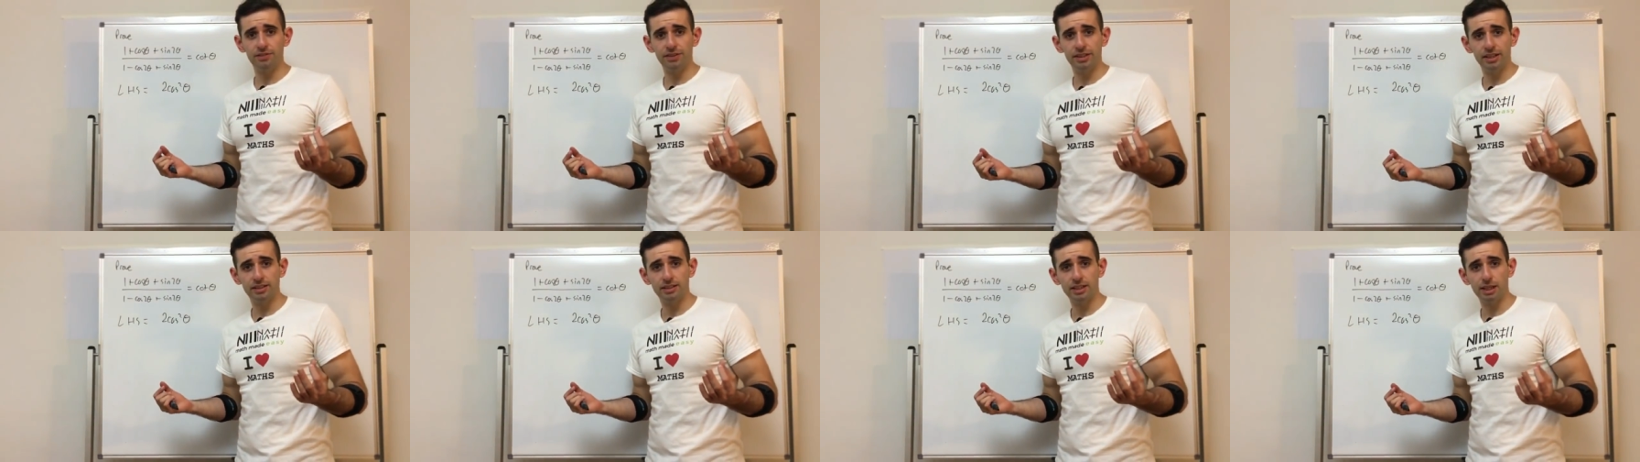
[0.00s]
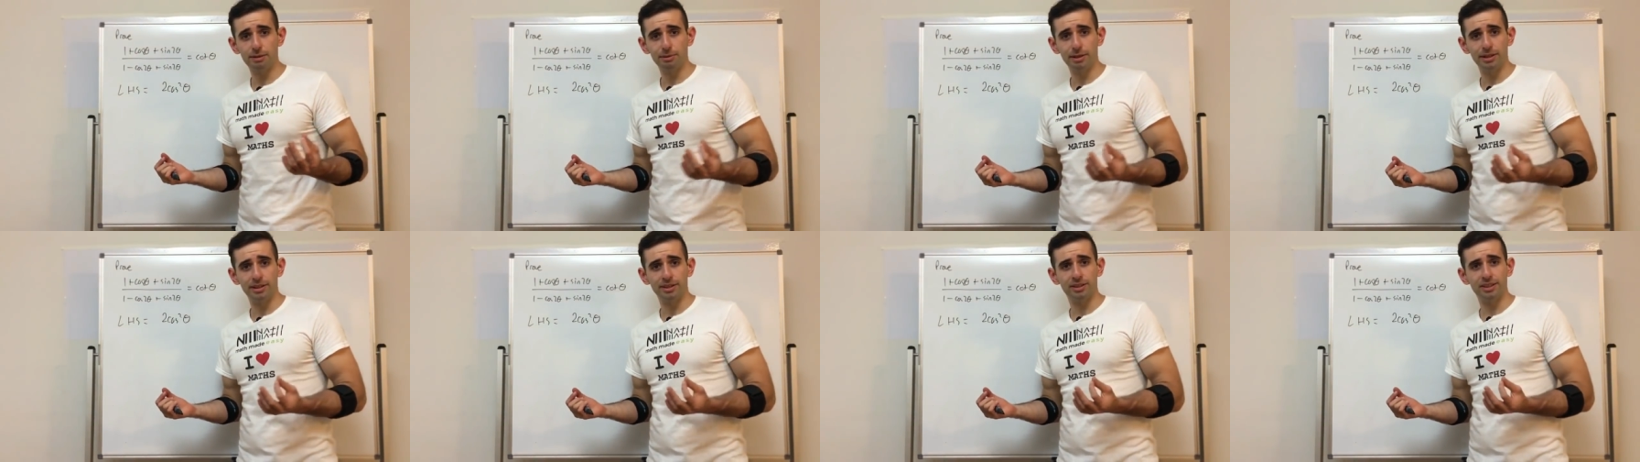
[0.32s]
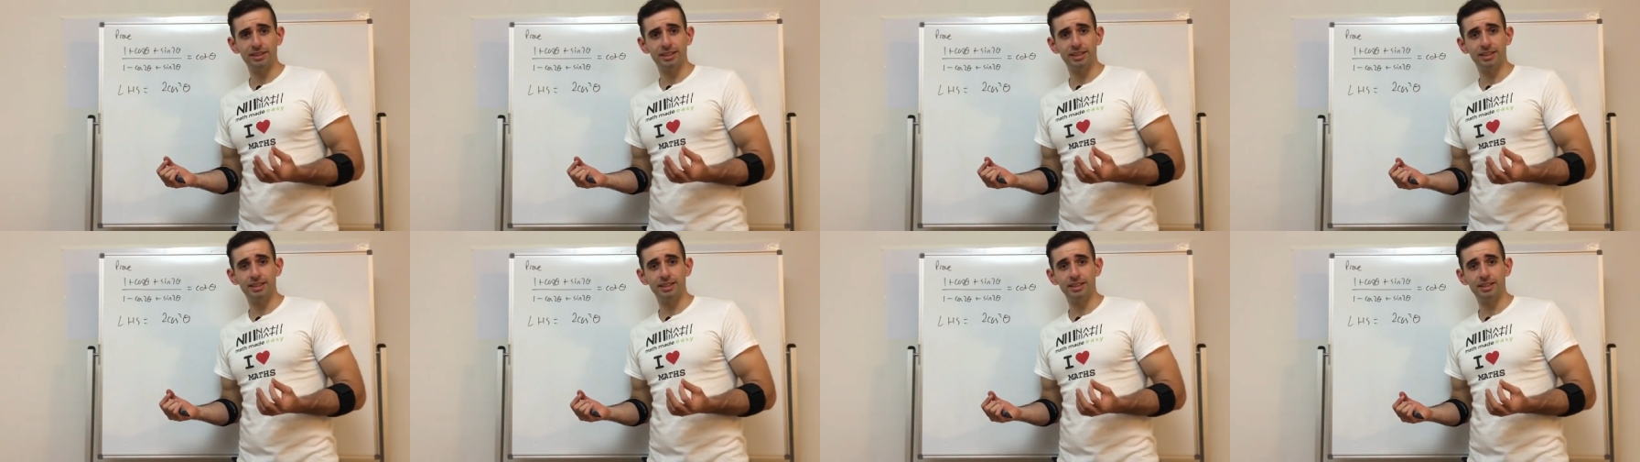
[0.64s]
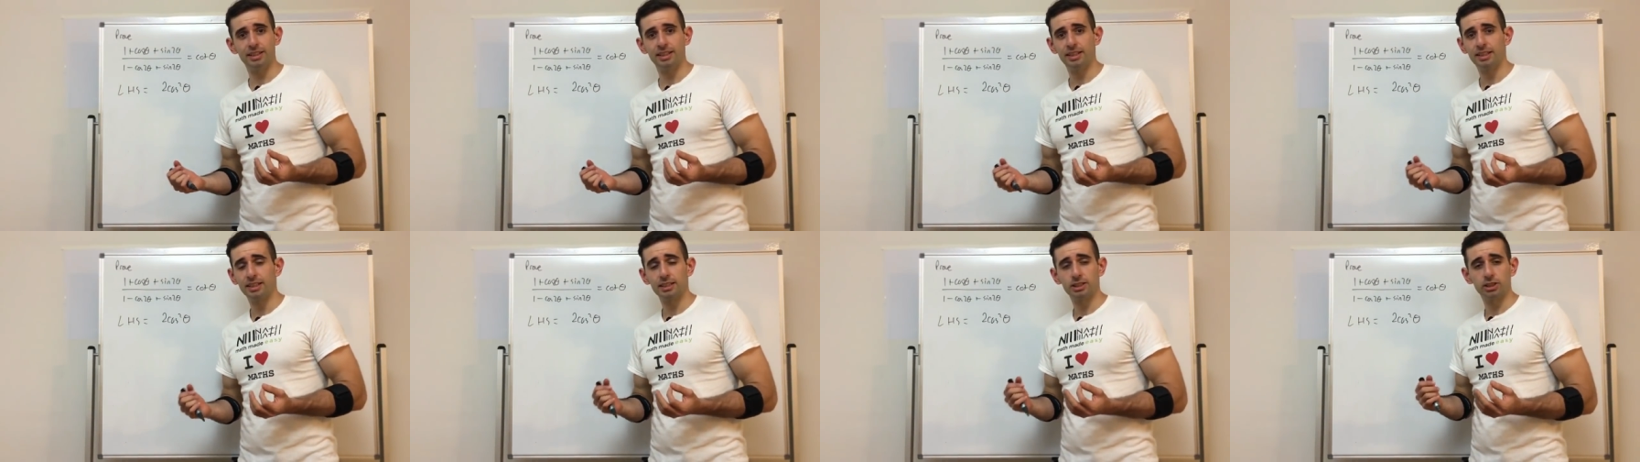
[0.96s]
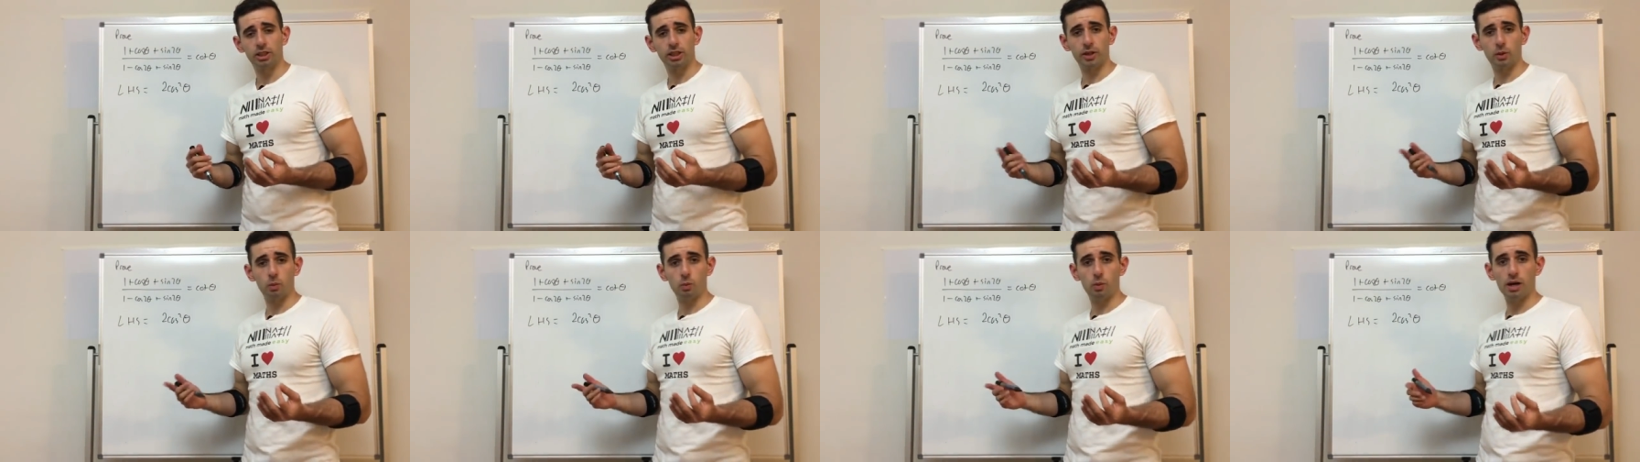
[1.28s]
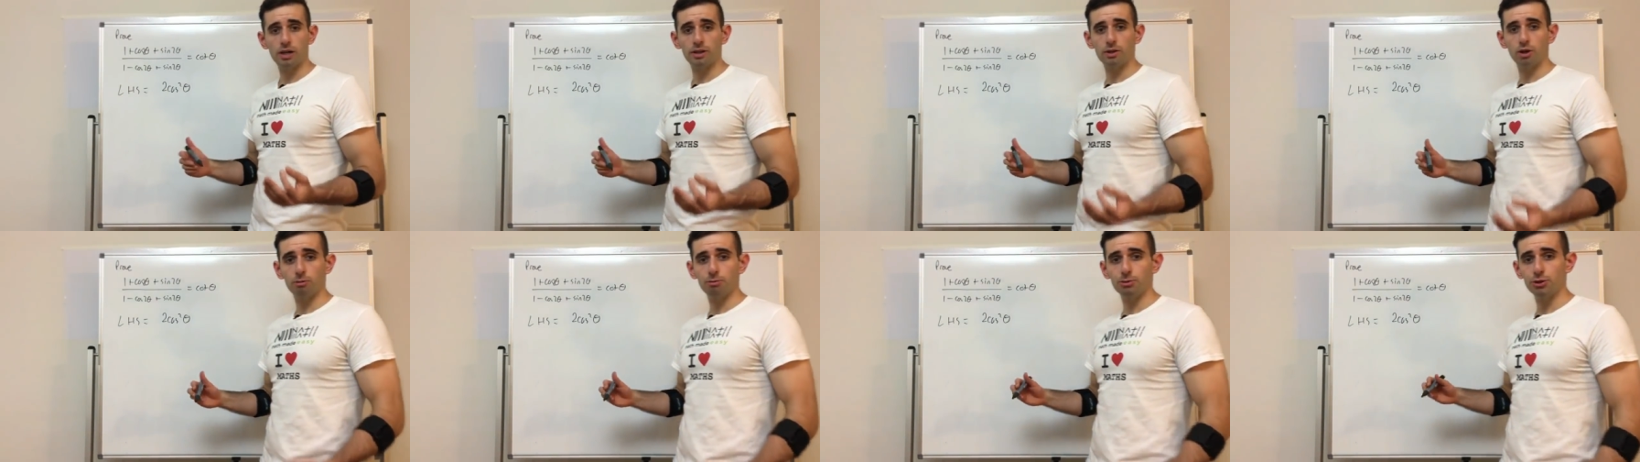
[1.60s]
theta double angle identity, there's only
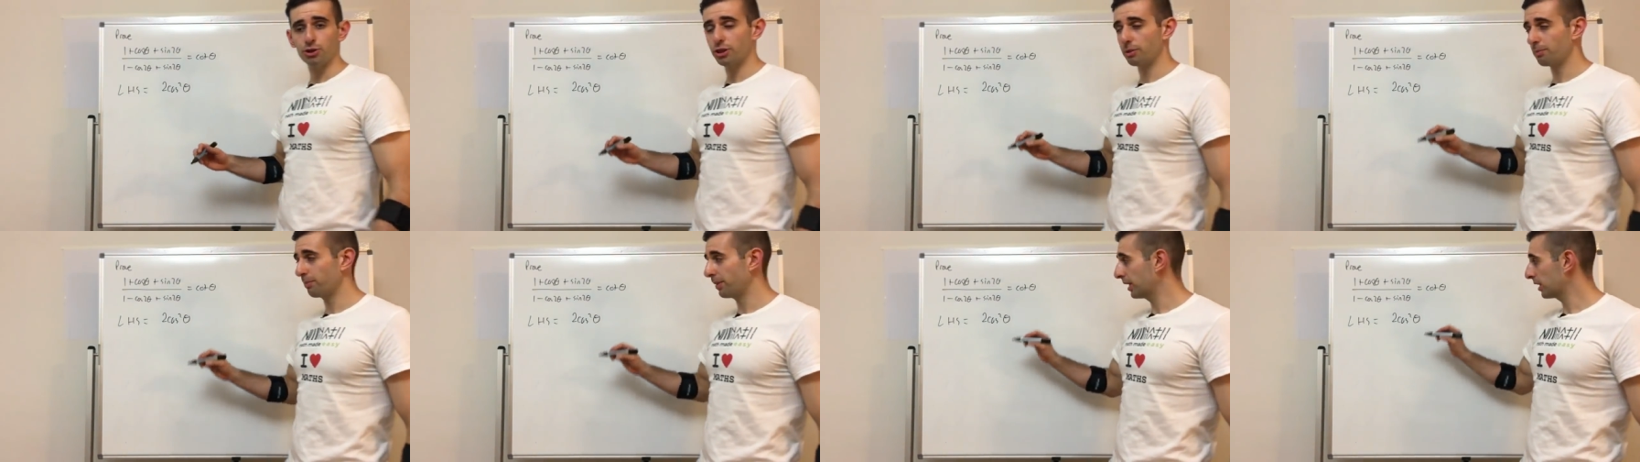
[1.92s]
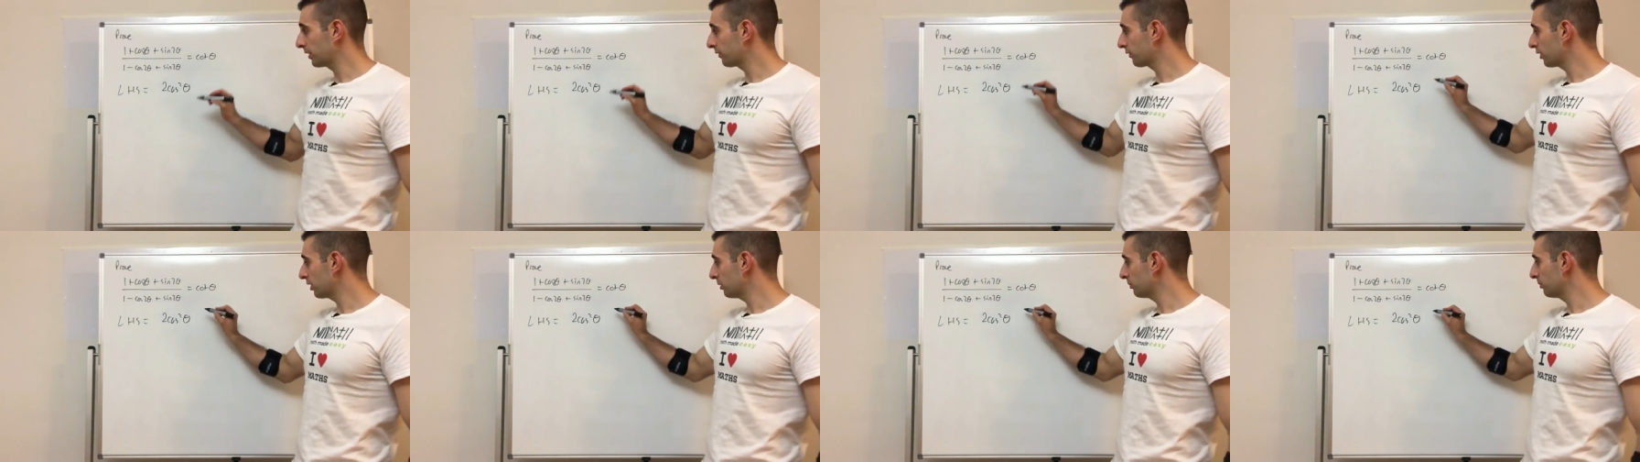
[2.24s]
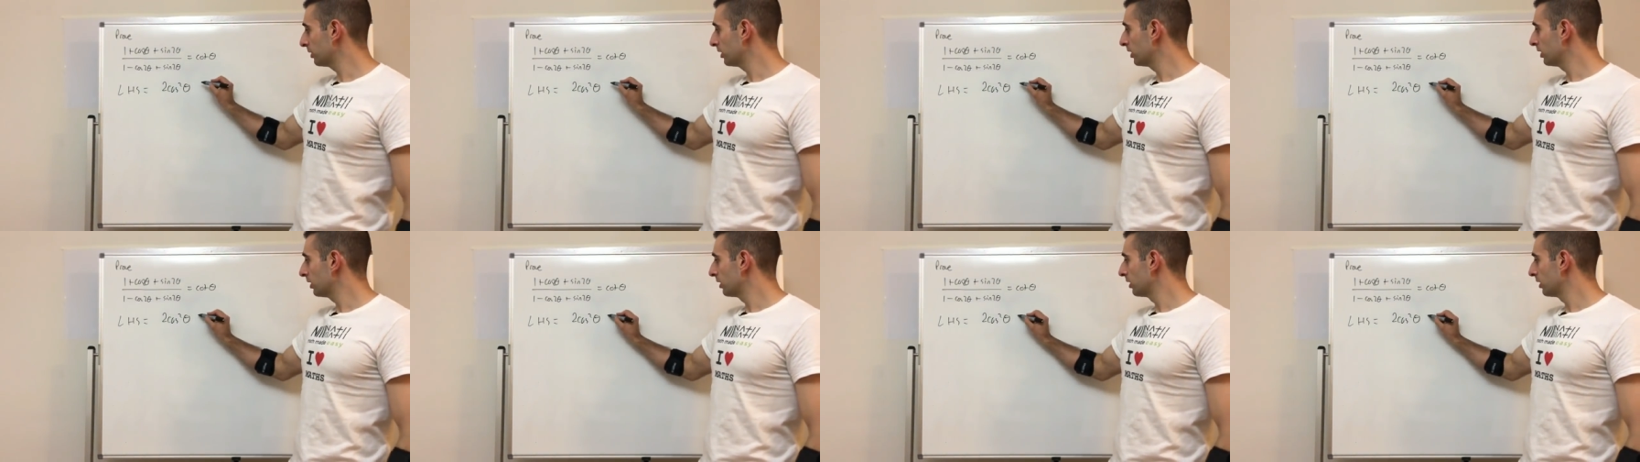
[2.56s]
one option to pick from,